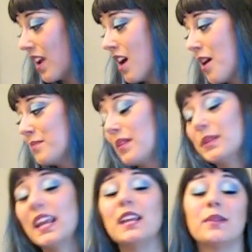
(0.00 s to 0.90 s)
Um,
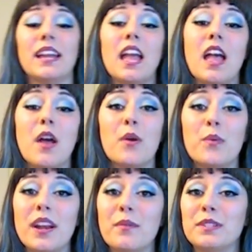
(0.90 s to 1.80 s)
but anyway,
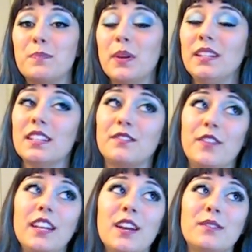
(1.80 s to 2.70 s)
when I was putting this
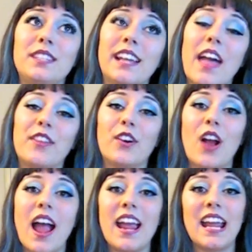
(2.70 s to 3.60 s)
video
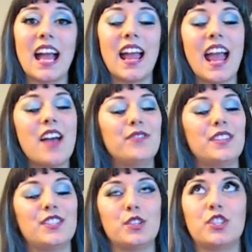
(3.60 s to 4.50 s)
together, I, I have
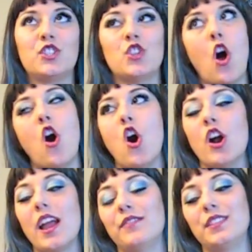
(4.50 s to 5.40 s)
this
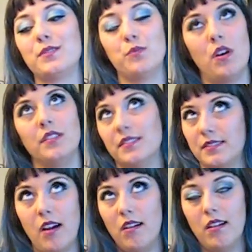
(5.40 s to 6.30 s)
song, I have this one
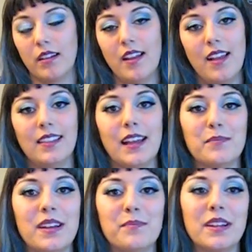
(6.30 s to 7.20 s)
song,
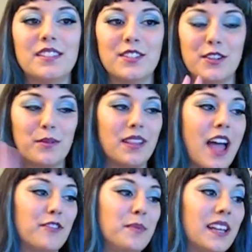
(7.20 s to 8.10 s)
like my, my sister will
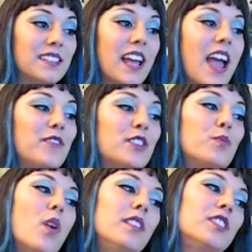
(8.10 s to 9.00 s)
laugh at me, because I have
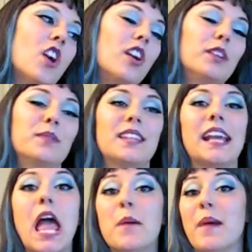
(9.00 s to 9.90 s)
this one song that was
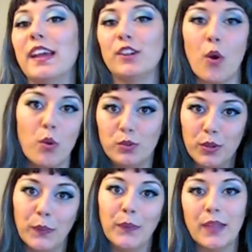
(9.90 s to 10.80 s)
like my
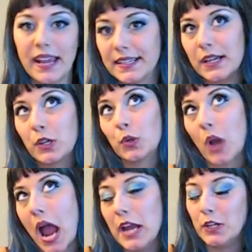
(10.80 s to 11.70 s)
go-to, like,
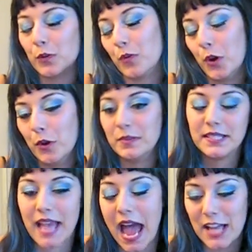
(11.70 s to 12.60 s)
cry in your room,
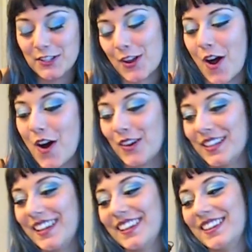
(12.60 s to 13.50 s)
sad
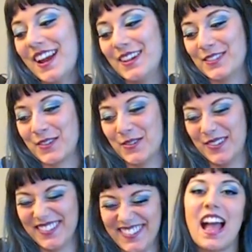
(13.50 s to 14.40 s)
song, like, in high
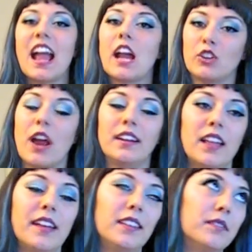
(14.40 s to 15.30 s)
school. I, I cried a
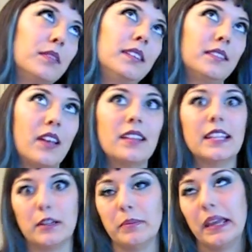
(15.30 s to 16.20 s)
lot, no, well, a
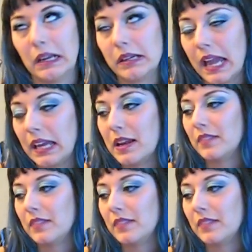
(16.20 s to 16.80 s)
little bit, okay?